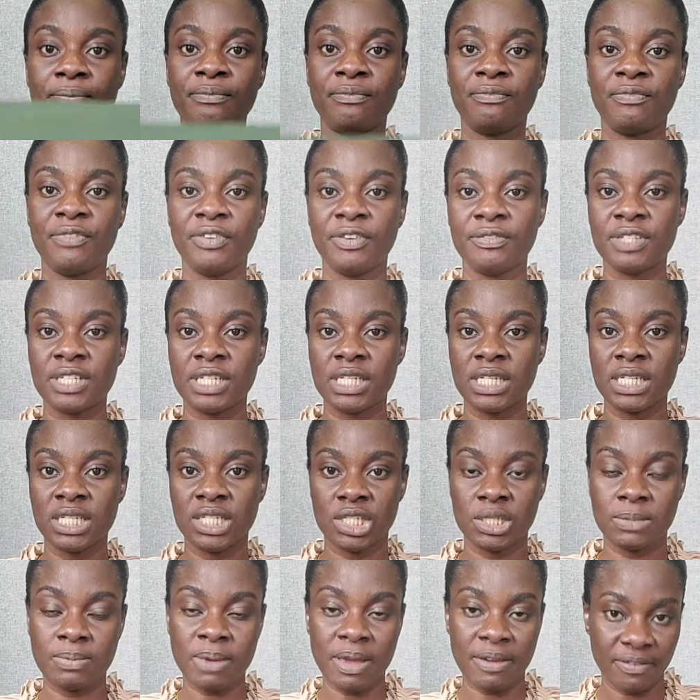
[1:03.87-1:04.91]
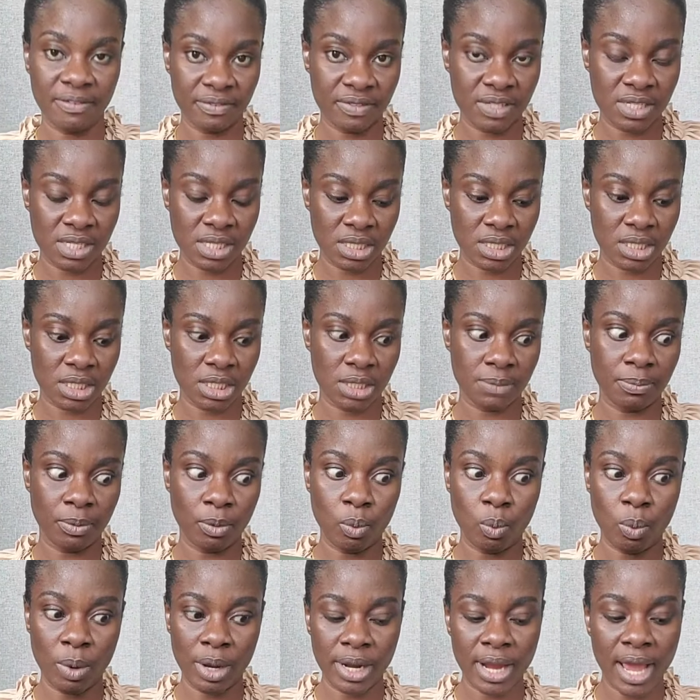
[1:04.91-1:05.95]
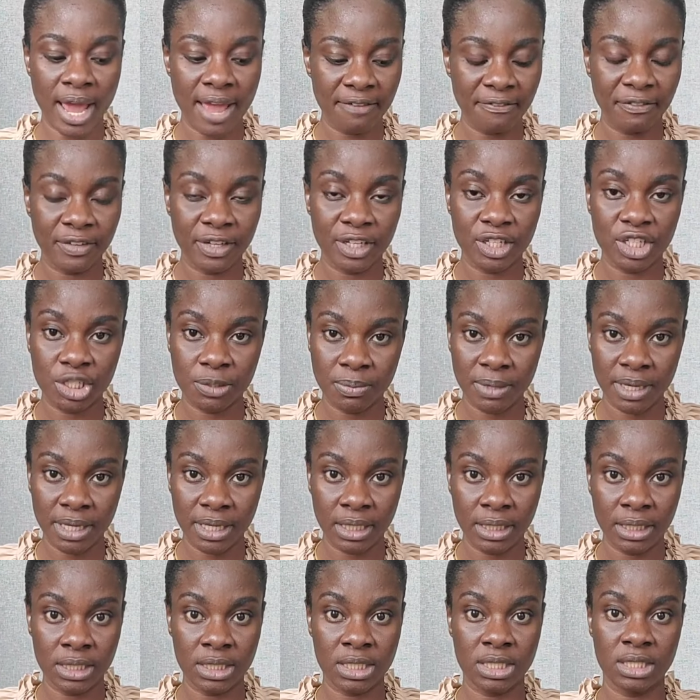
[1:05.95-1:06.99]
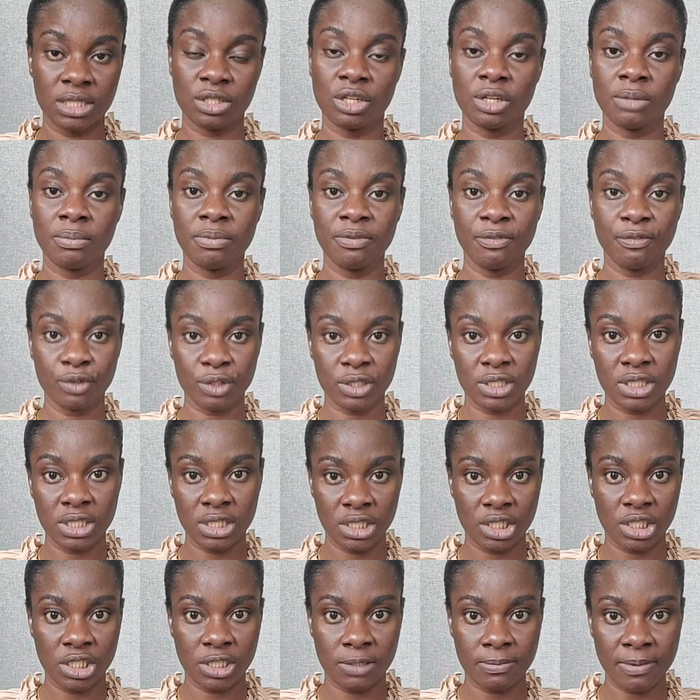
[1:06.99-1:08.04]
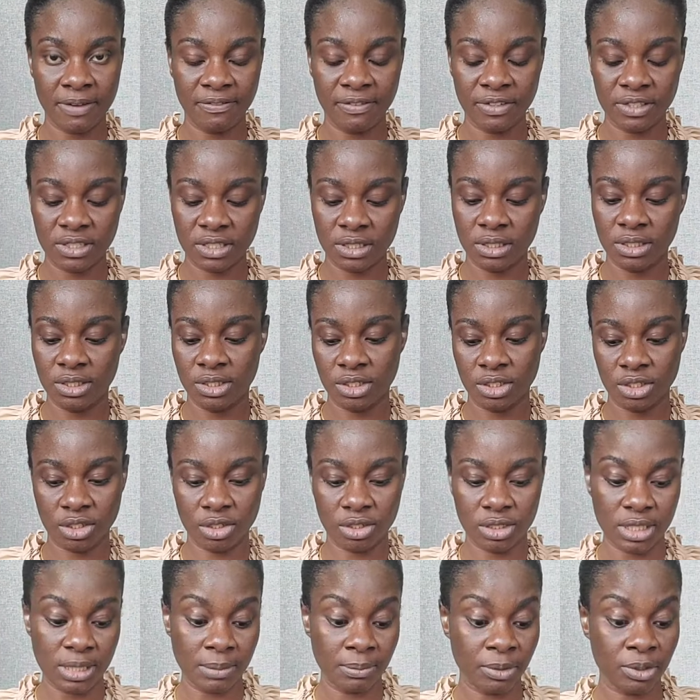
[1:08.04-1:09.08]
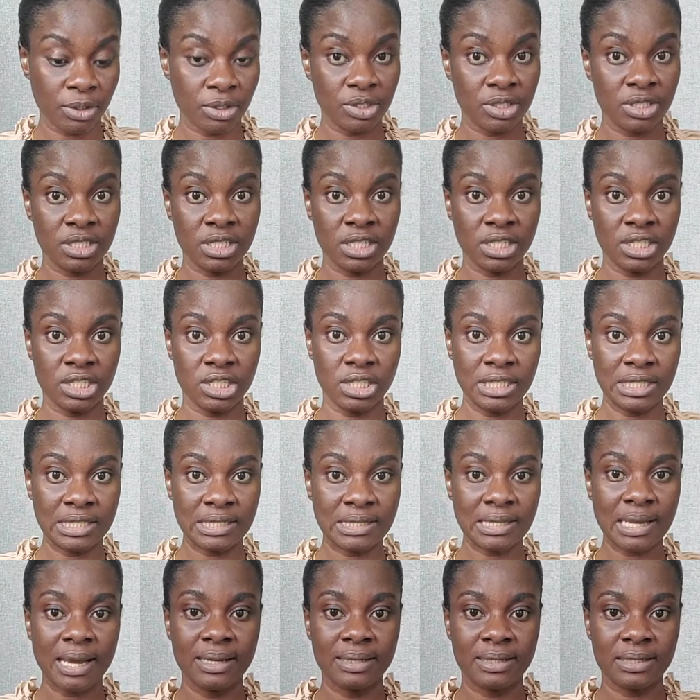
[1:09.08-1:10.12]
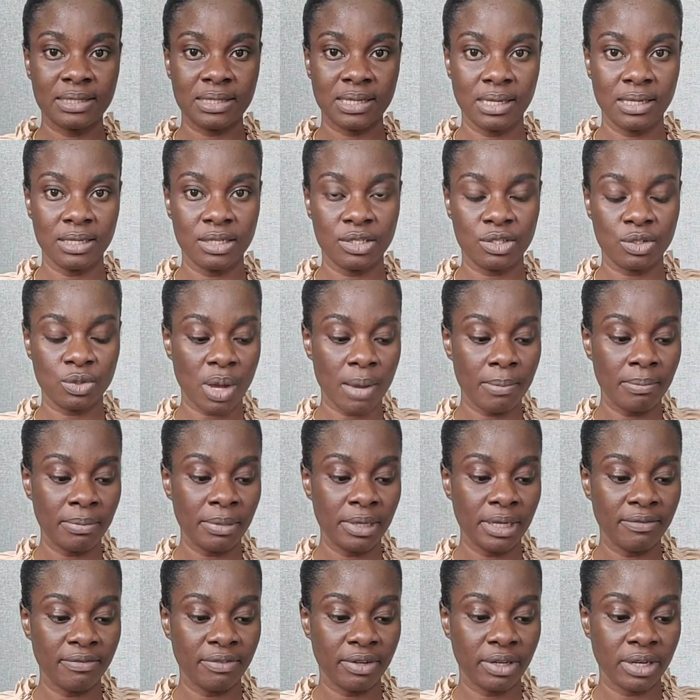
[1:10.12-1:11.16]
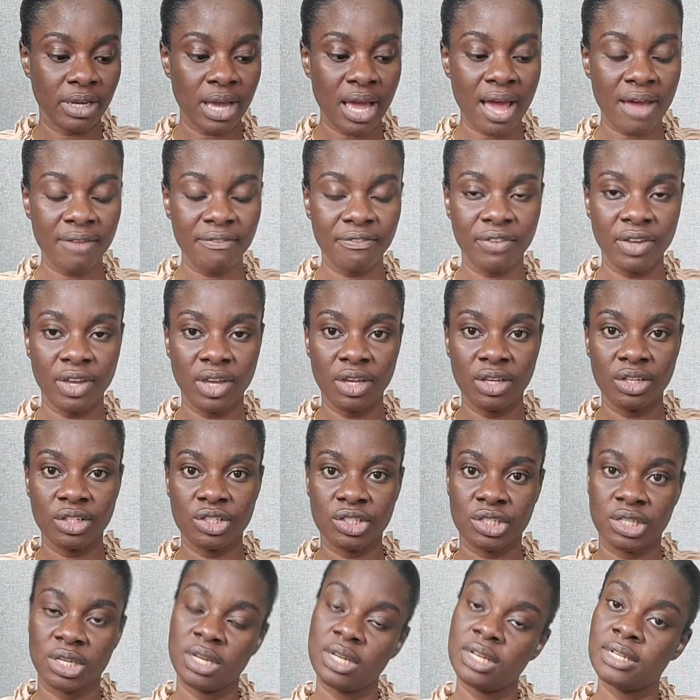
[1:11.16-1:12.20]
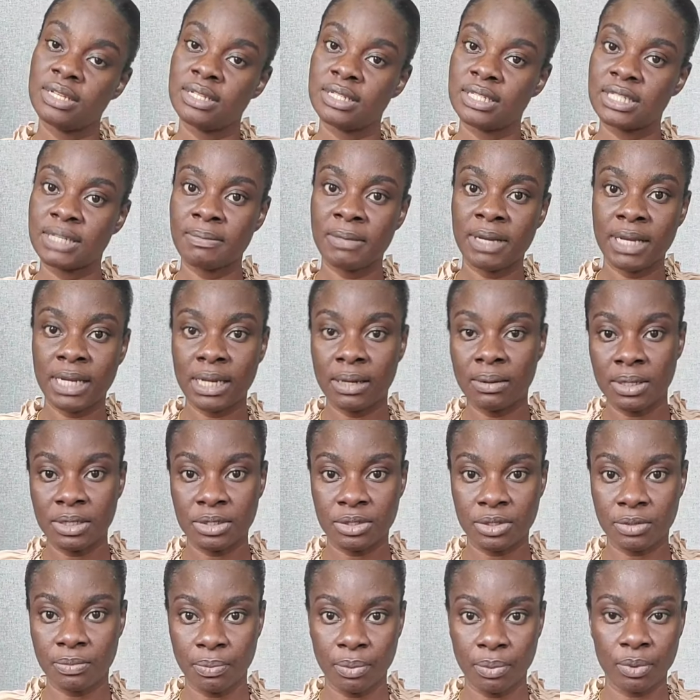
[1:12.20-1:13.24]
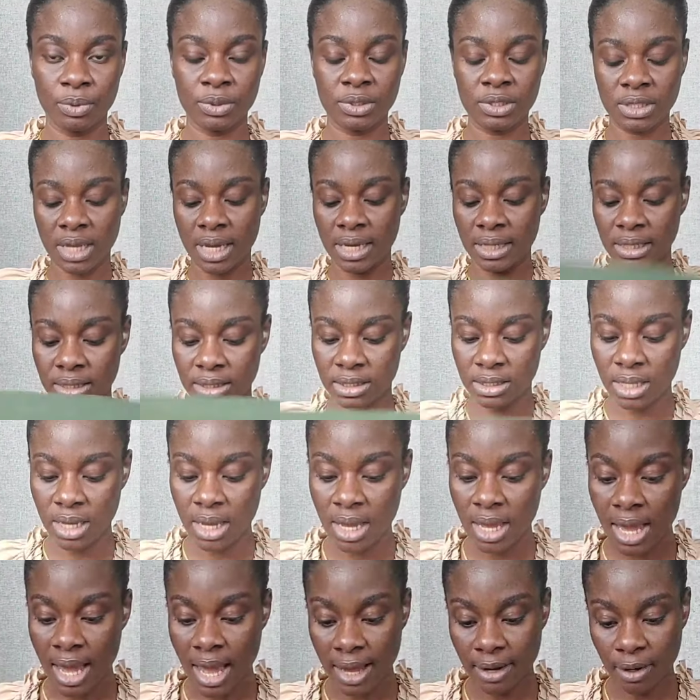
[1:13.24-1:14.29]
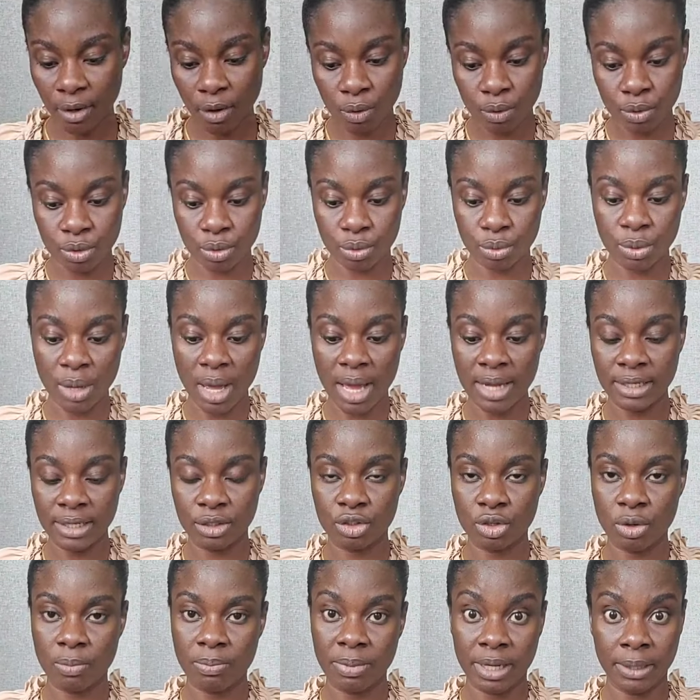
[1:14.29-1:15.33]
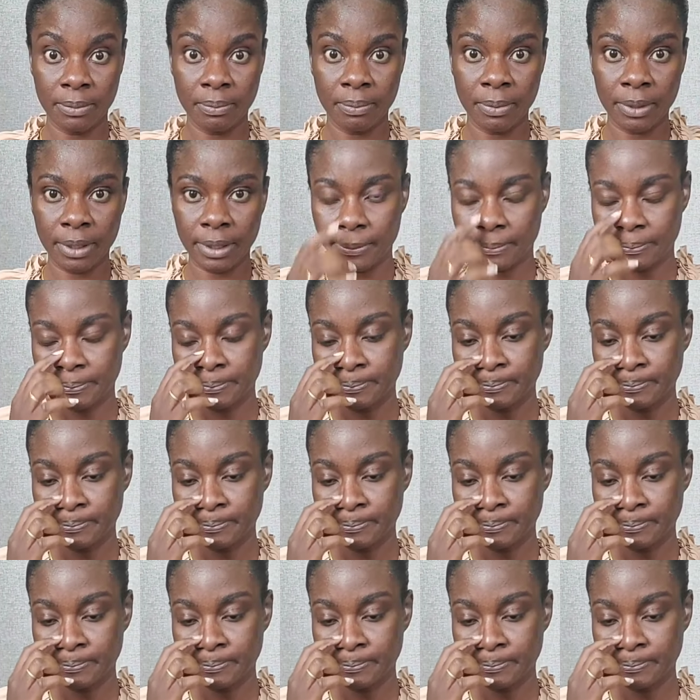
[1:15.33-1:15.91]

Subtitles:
15 inches by 15 inches, but when I finish making this, it's gonna be 14 inches by 14 inches because I'm gonna stitch the sides in. So I'm leaving a ½ inch seam allowance on both sides and also at the top and the bottom.